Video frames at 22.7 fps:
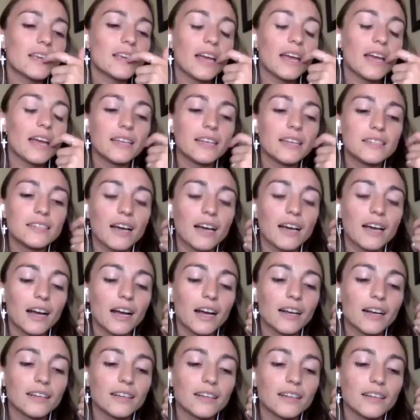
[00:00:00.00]
and
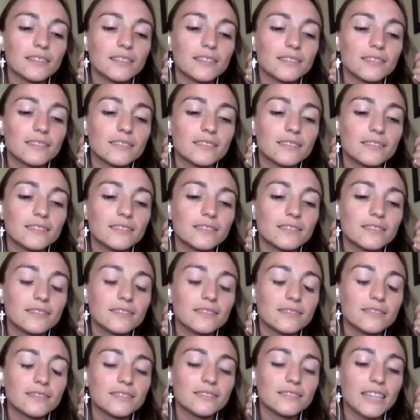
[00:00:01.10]
uh
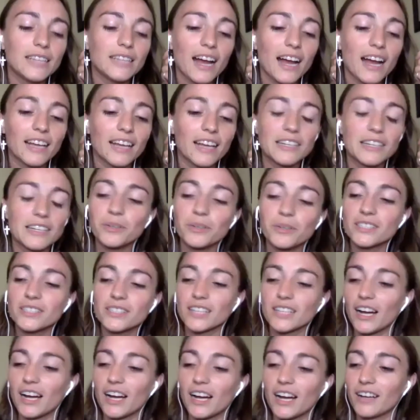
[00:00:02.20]
yeah and it was
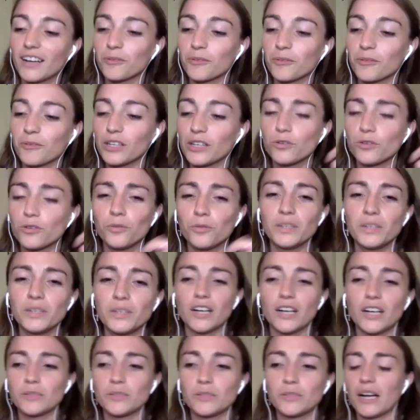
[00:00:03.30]
uh really cool and we
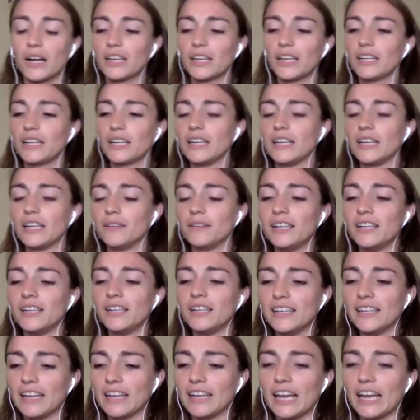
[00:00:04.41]
talked about it and
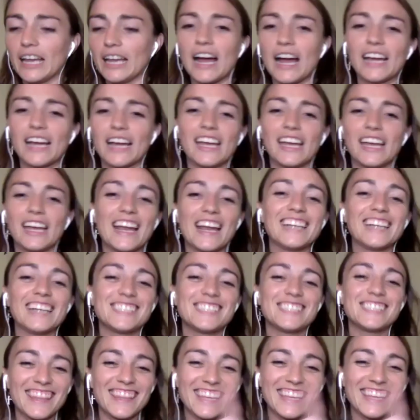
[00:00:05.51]
and I and I
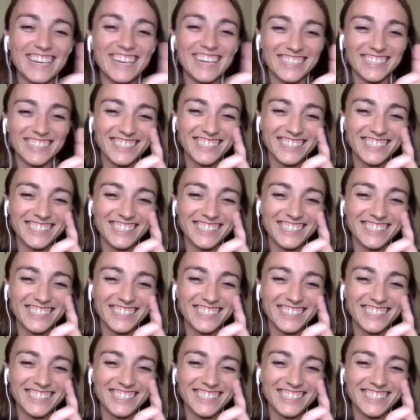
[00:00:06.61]
said this.